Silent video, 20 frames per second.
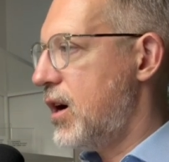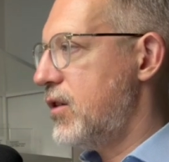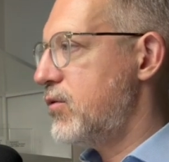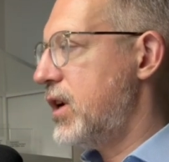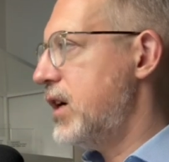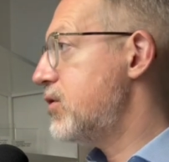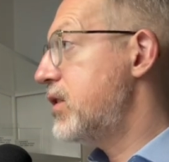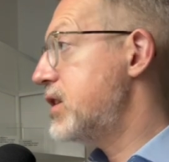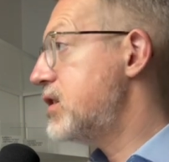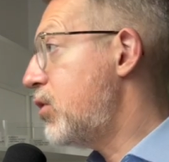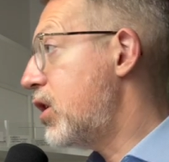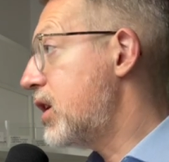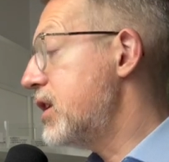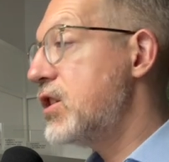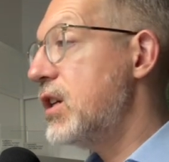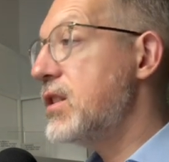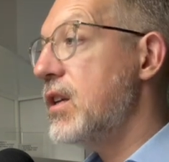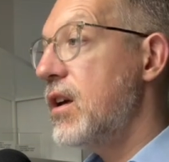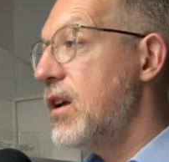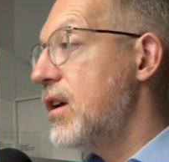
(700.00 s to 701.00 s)
version of your
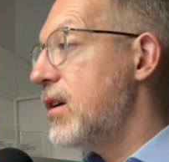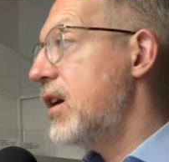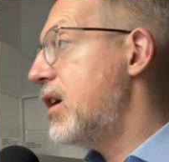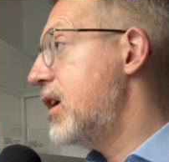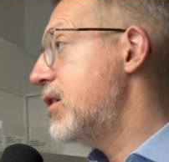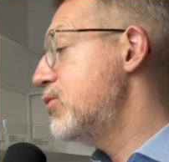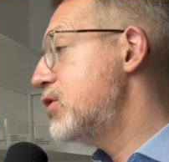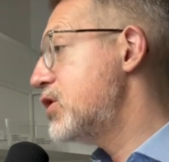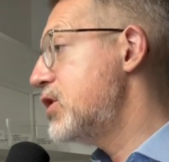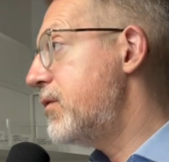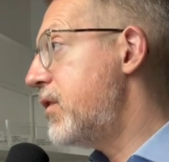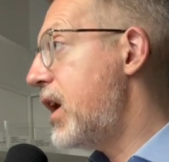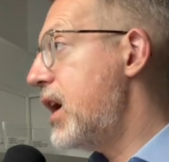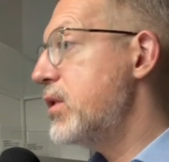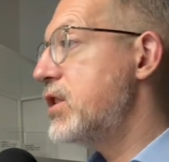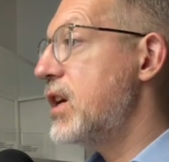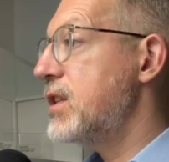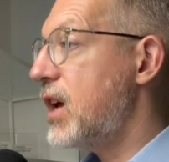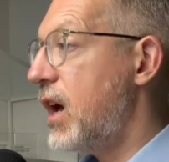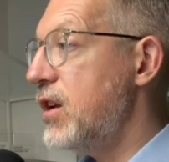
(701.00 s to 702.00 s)
whole patent,
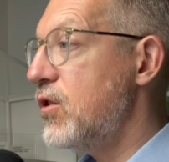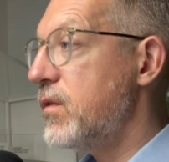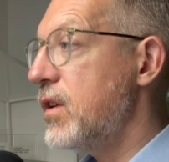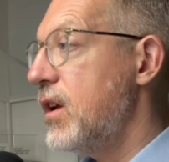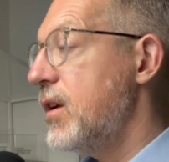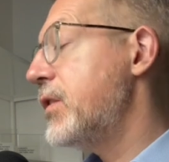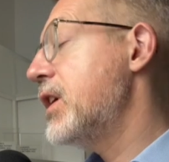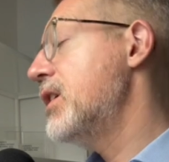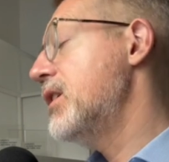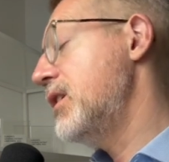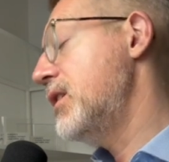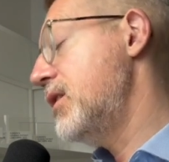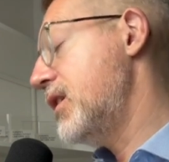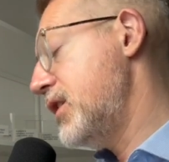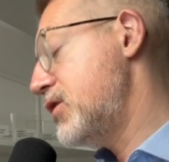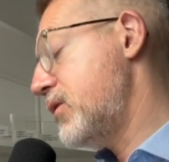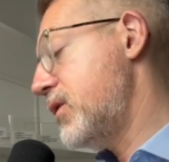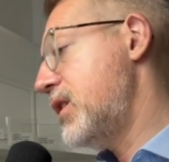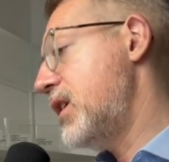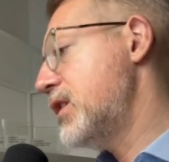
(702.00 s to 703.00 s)
highlighting the most important
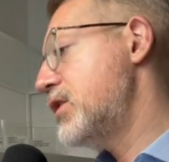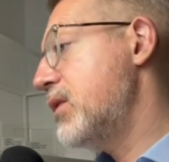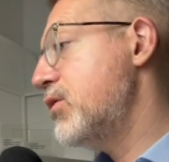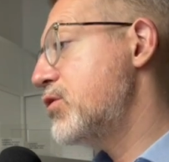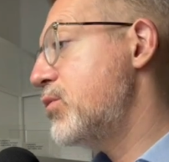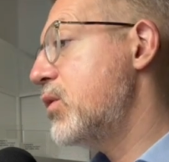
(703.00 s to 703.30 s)
points.